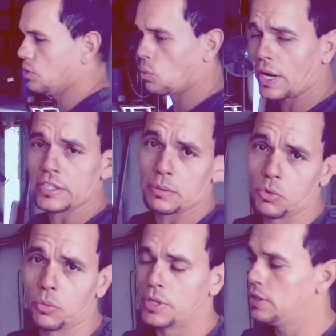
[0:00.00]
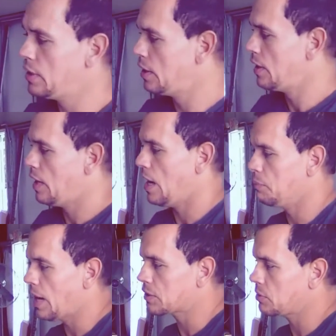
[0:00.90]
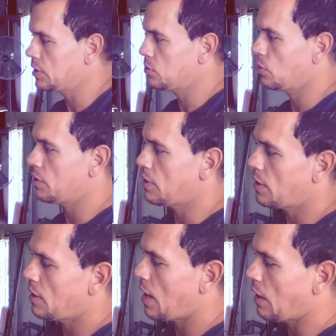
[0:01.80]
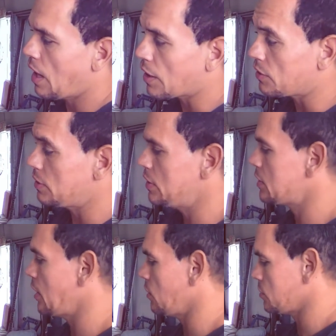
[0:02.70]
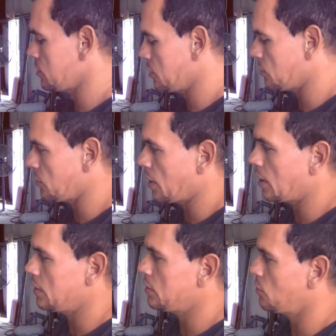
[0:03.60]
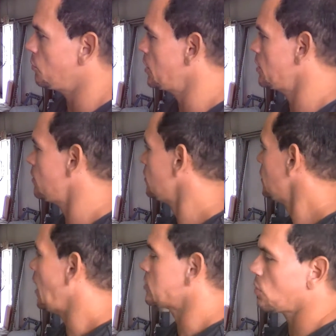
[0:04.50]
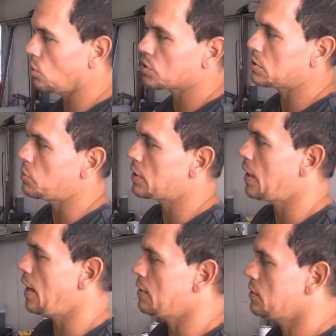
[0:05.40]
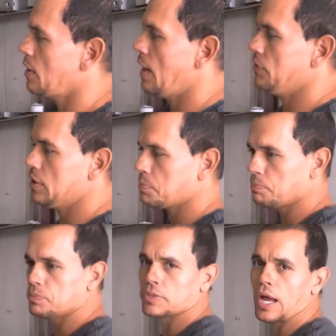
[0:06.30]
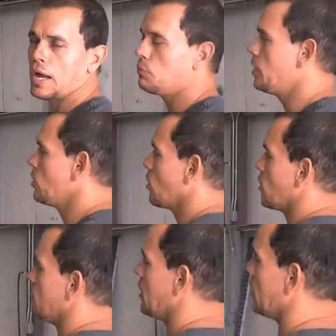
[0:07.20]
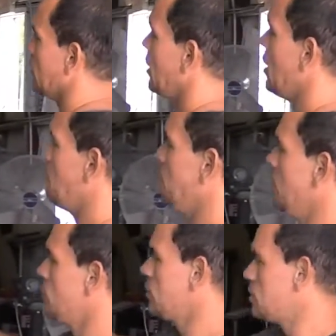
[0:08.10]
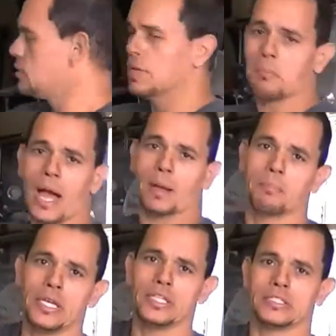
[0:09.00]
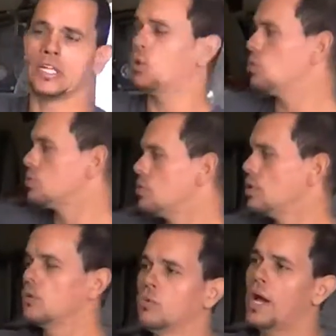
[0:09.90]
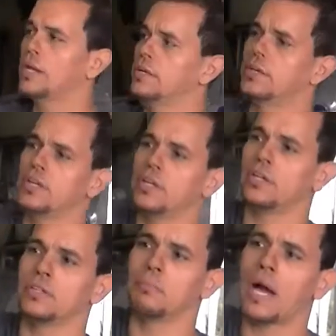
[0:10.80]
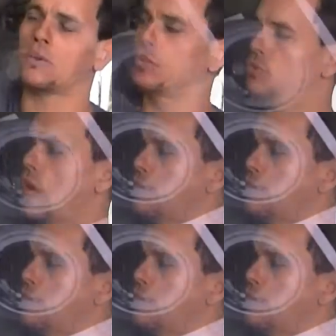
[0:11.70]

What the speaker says: to the one in the movie. I'm actually doing a lot of the details, you know, they are in the original, as close as we can. At this time, we're not going to be building the back piece that goes right in here in the back of the